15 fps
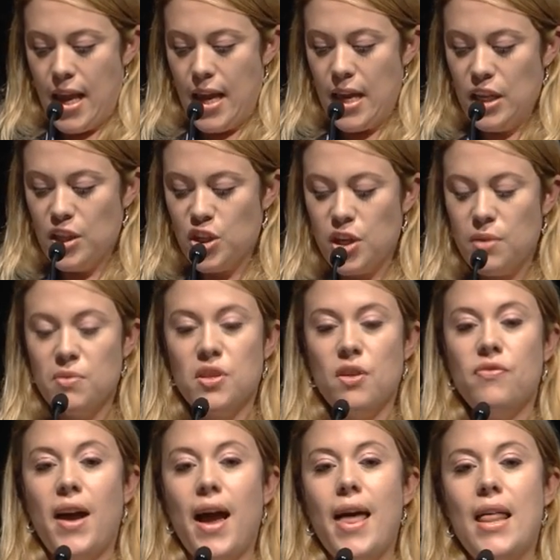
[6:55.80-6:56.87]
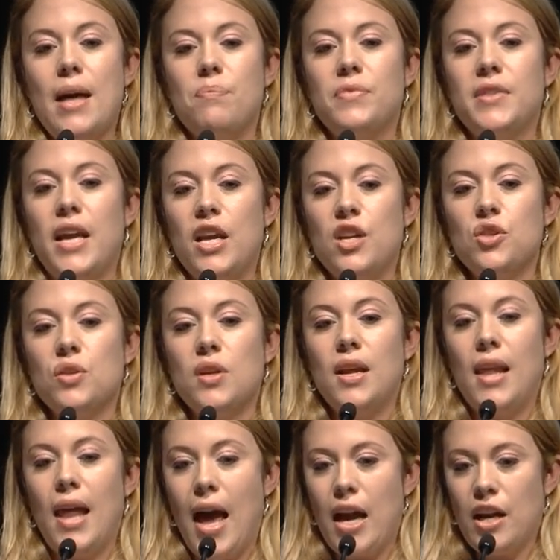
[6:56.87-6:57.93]
In terms of
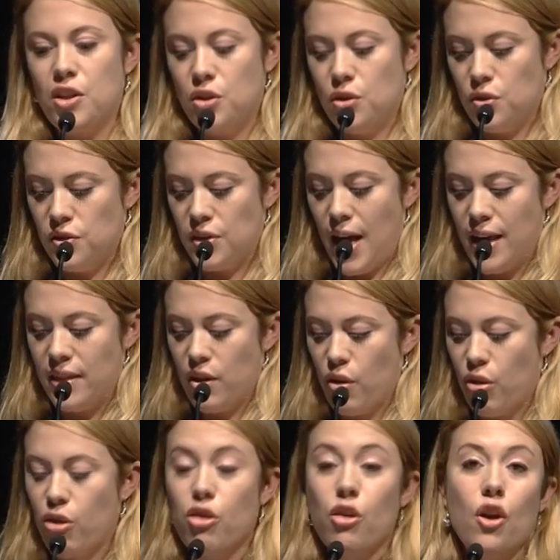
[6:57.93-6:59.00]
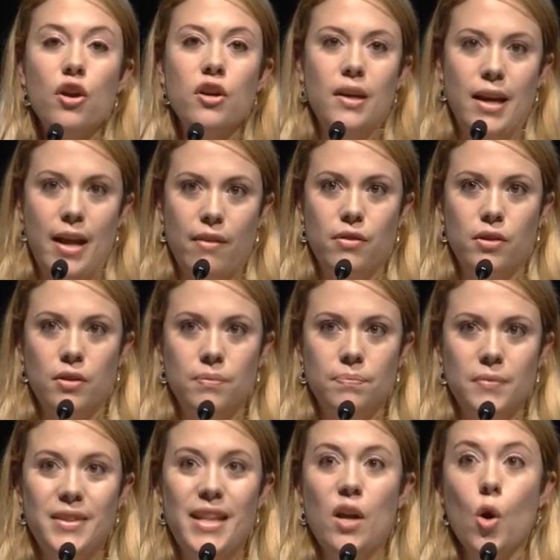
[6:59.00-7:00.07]
adaptational actions at the third level,
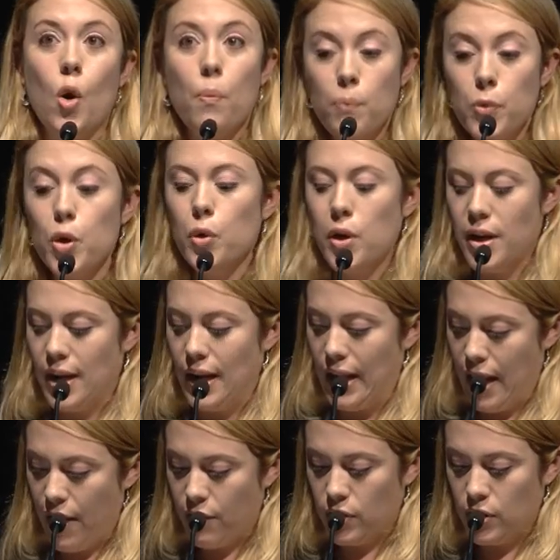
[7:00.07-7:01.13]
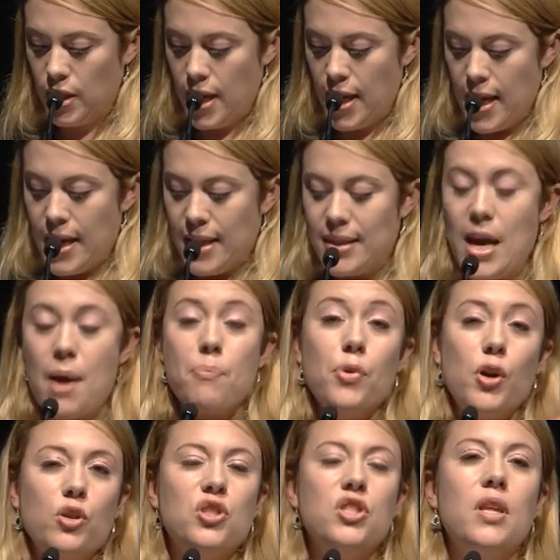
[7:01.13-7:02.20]
the community level, the
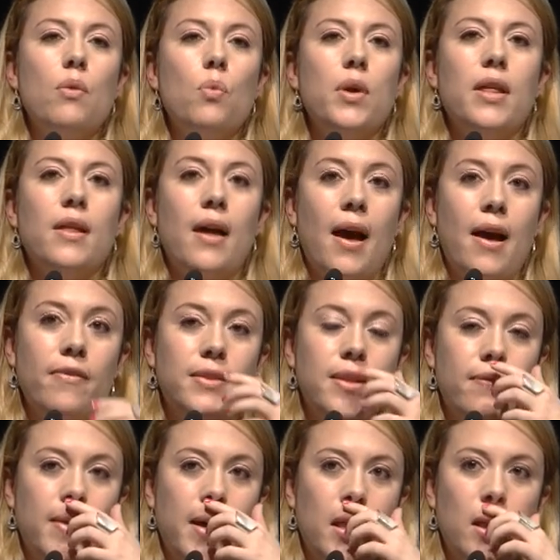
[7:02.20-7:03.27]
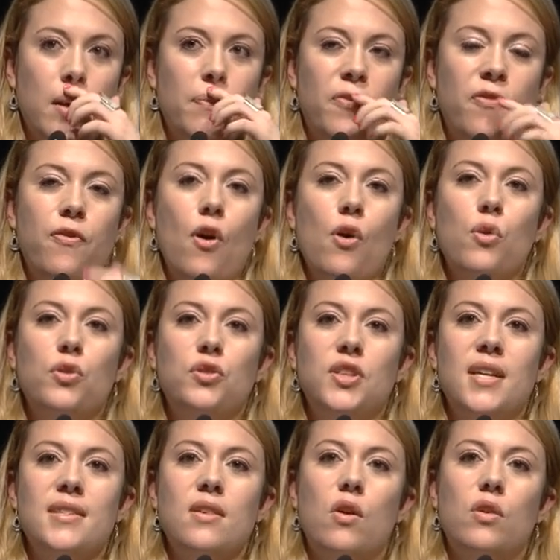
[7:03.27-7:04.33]
approach that we have developed
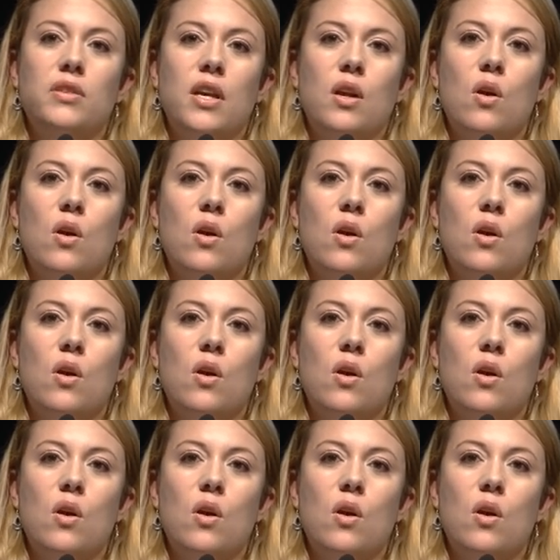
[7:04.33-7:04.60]
focuses on the